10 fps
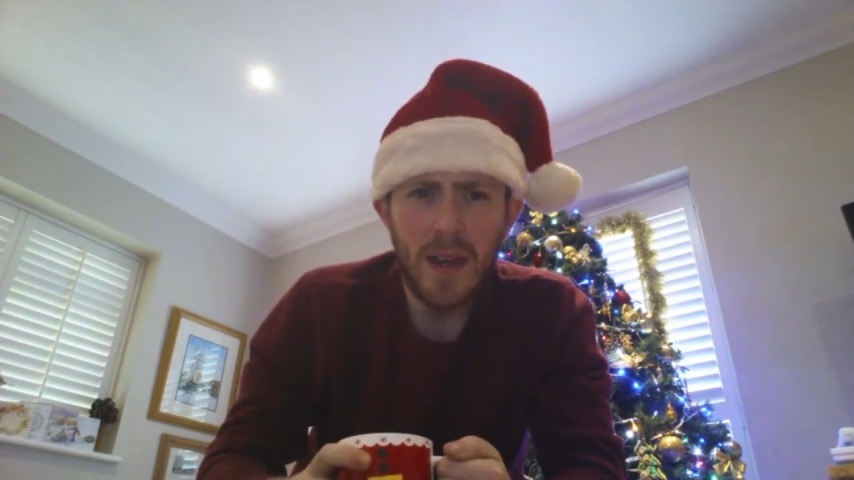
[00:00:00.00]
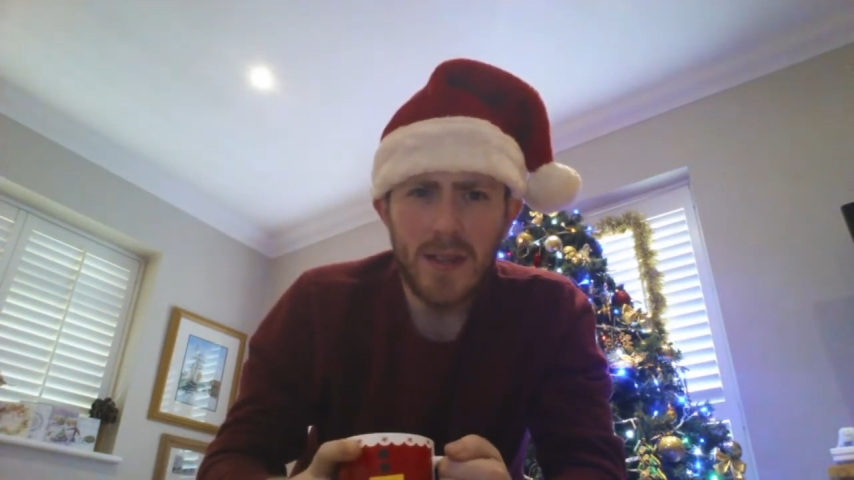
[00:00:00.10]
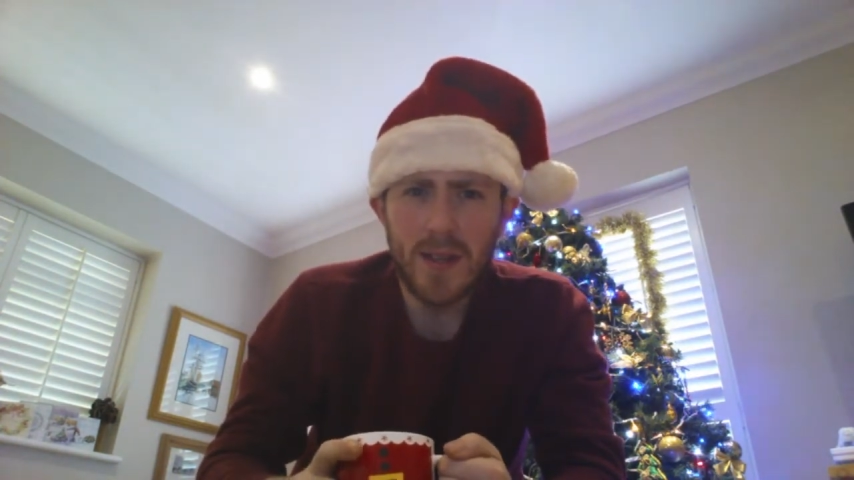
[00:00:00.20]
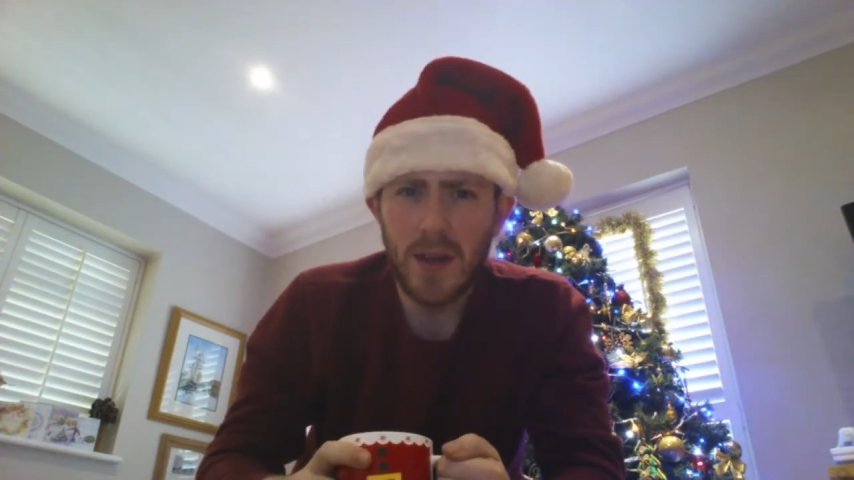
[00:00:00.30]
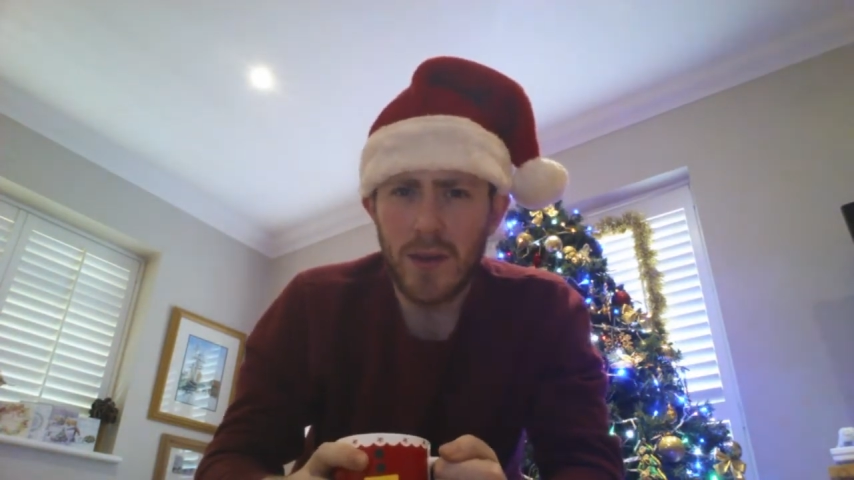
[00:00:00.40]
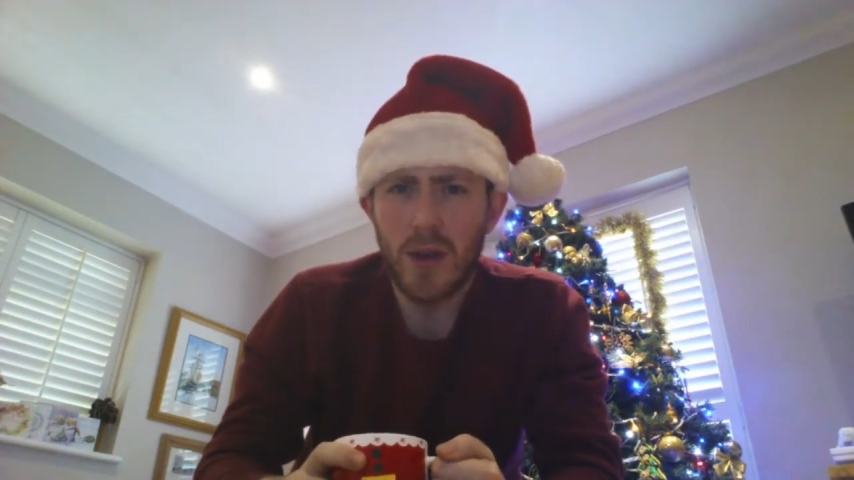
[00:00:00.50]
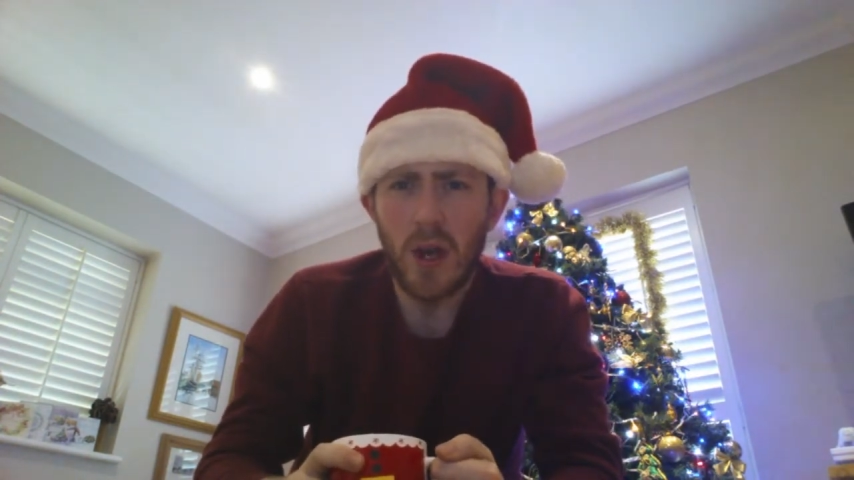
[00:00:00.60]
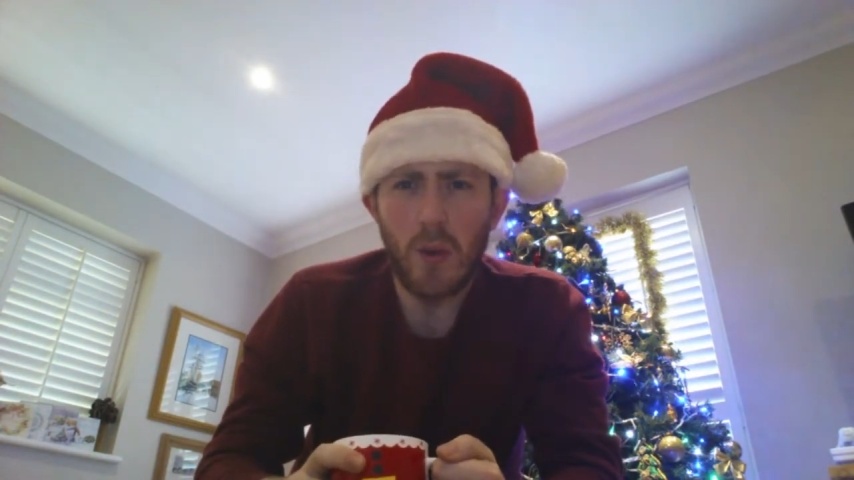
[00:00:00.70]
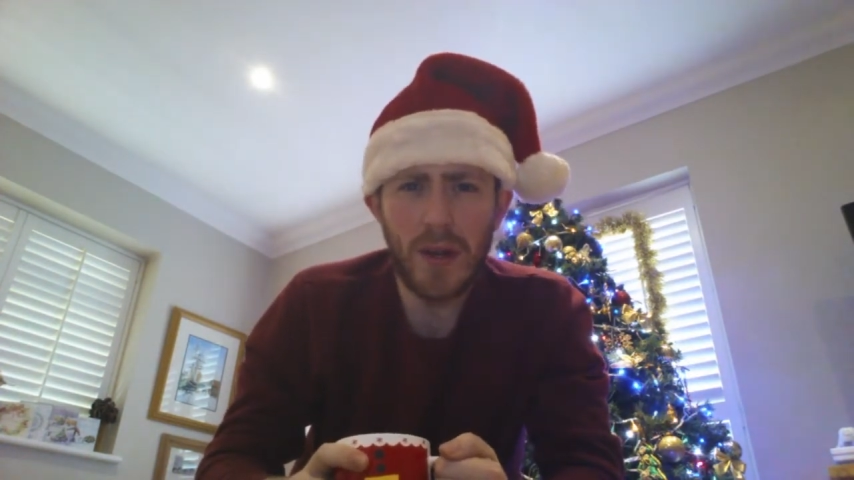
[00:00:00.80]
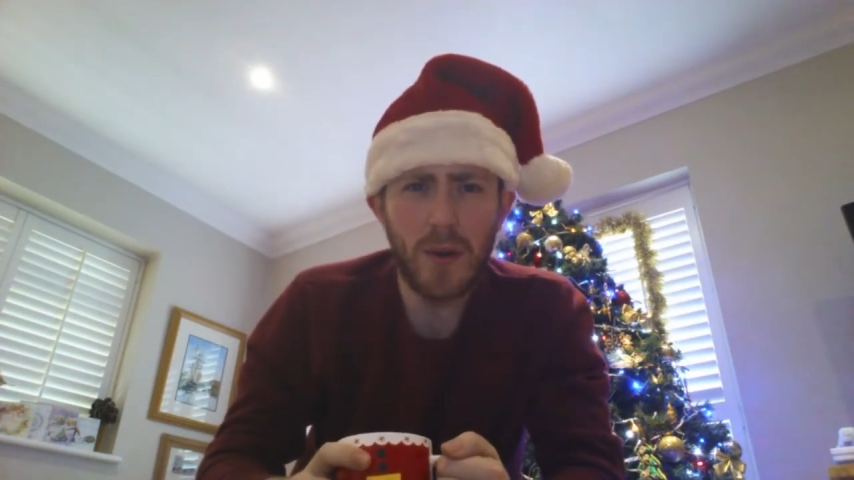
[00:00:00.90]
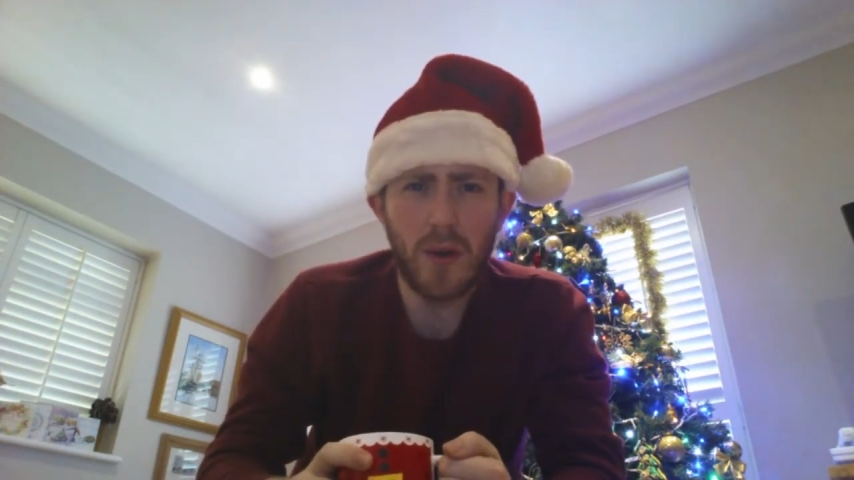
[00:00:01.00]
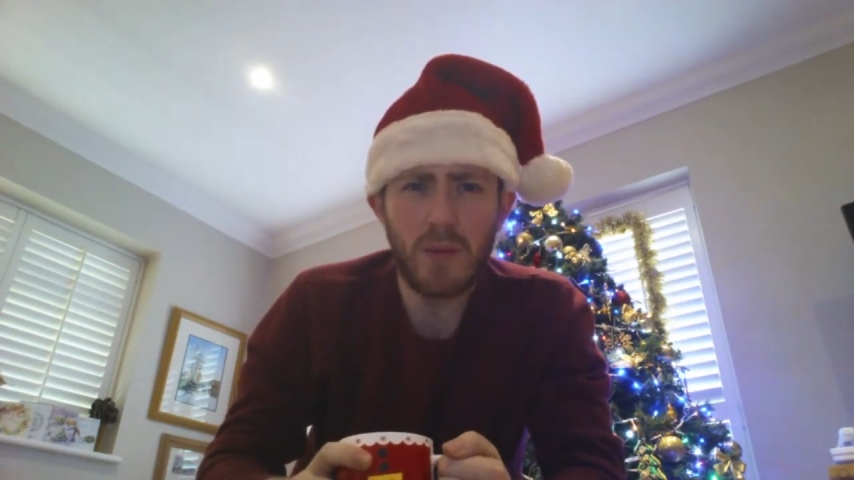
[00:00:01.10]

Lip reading: So, when you're